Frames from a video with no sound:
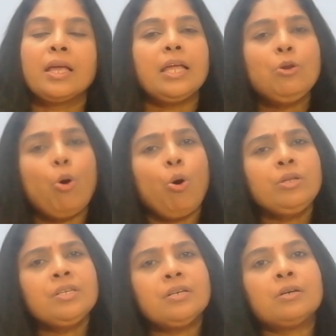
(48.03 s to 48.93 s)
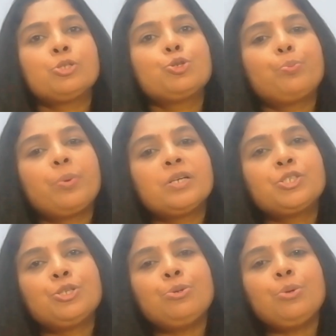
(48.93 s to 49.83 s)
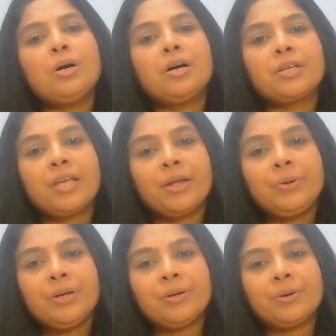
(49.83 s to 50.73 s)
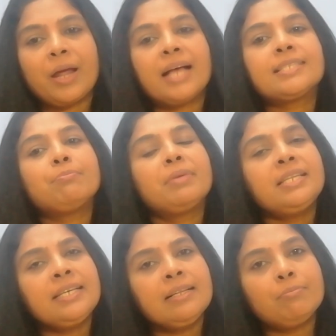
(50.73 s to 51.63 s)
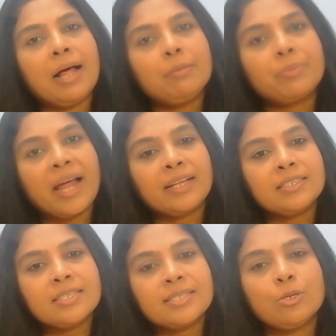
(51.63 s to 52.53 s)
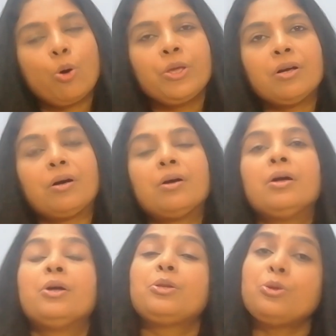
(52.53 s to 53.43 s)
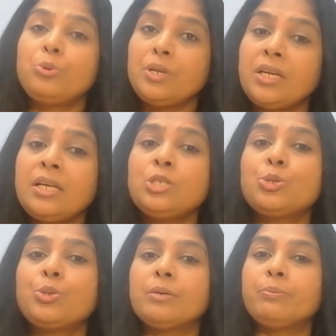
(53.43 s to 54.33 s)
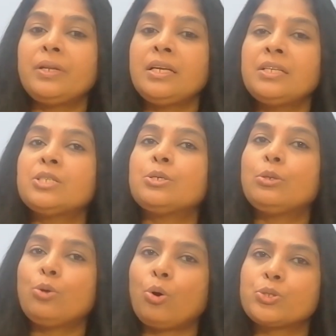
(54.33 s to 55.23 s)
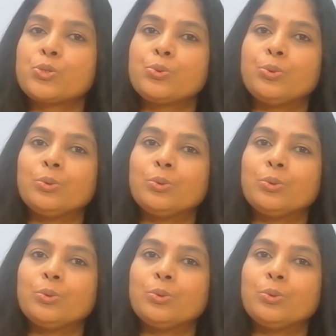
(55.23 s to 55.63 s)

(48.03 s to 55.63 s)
In order to pursue a career as a medical malpractice lawyer, you need to complete law school.